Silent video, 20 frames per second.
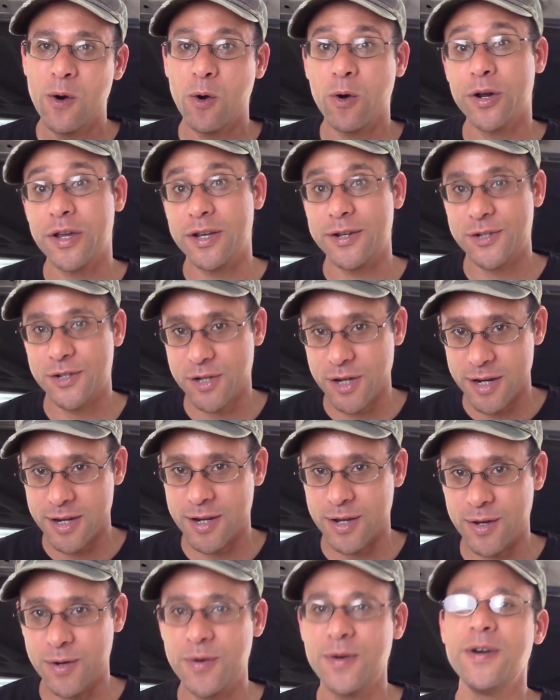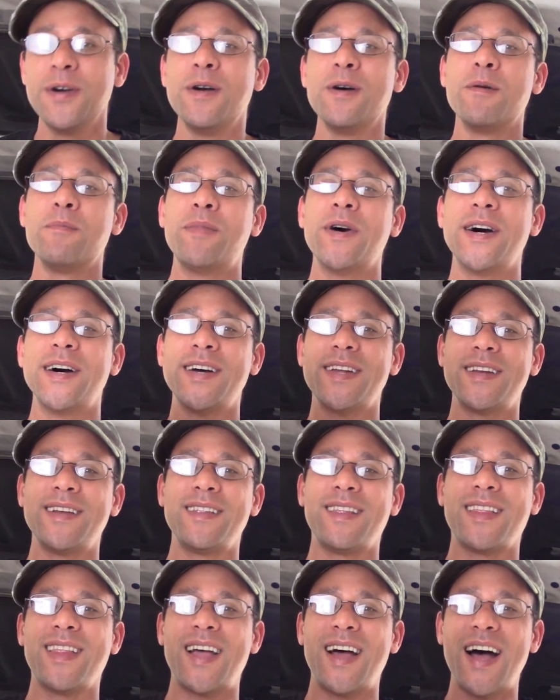or you should do, but
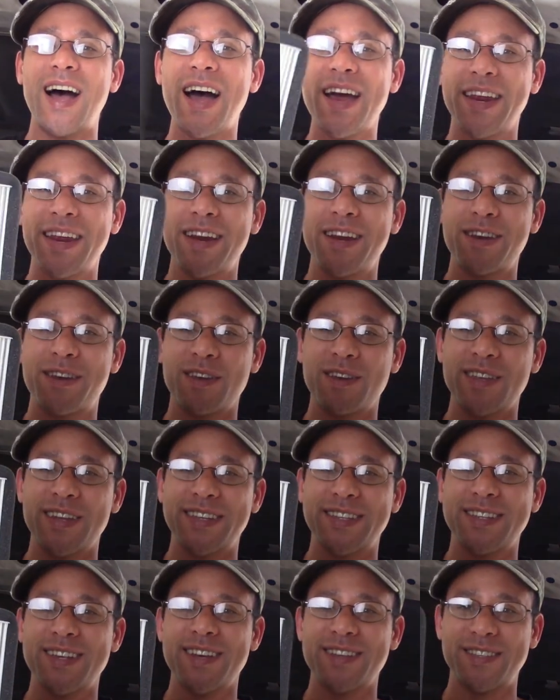I need to do this.